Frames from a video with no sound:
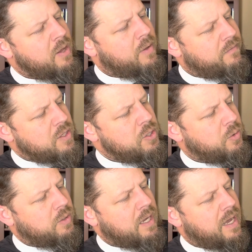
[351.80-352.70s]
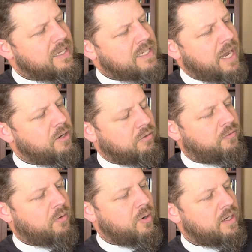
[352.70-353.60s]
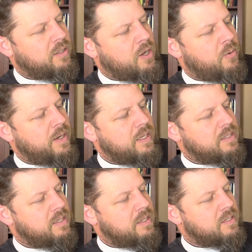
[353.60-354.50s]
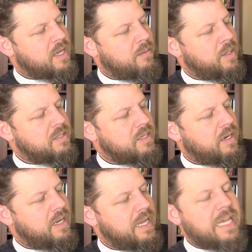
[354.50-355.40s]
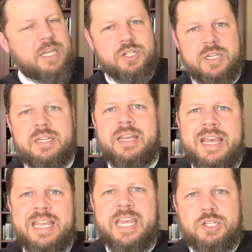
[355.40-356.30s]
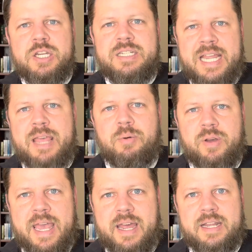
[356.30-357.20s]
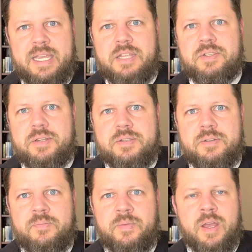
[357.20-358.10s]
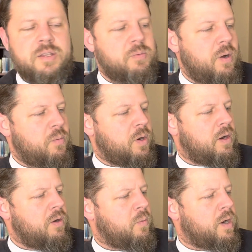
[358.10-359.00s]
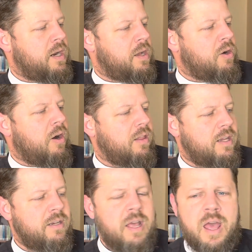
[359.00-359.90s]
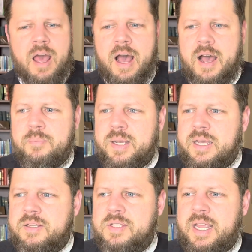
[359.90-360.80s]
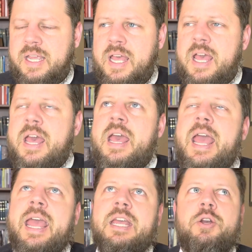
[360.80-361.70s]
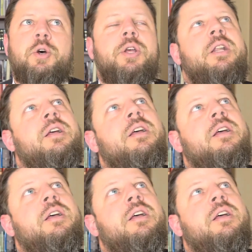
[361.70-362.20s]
I have a new uh, title for it going into this coming Sunday: kitchen kitchen table catechesis is what we're we're going to call it, uh, because a a good